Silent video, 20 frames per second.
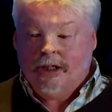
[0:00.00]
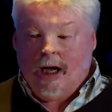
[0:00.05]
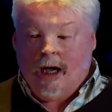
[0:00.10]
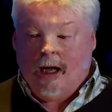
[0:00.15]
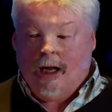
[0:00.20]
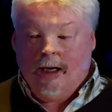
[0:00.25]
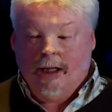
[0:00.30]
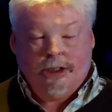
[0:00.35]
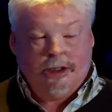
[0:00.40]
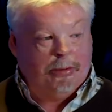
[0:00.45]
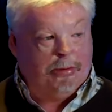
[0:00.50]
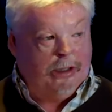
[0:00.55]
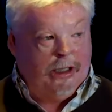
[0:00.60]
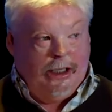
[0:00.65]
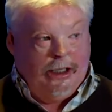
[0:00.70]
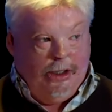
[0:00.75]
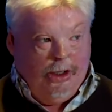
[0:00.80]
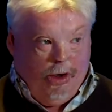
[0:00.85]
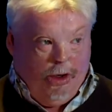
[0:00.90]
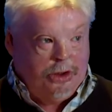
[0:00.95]
Scarlets are
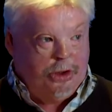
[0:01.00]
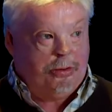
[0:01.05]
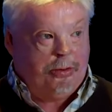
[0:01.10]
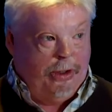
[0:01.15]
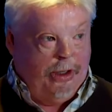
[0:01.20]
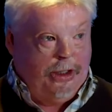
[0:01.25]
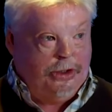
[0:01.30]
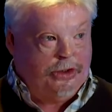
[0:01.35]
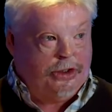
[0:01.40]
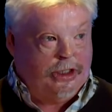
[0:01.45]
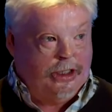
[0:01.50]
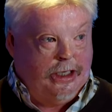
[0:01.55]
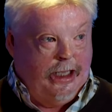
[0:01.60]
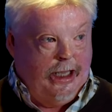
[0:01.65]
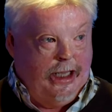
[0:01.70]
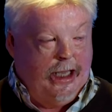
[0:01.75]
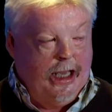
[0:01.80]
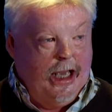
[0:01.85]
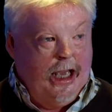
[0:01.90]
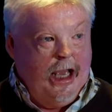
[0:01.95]
playing the Ospreys
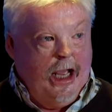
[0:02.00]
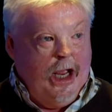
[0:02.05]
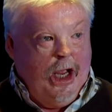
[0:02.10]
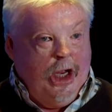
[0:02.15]
today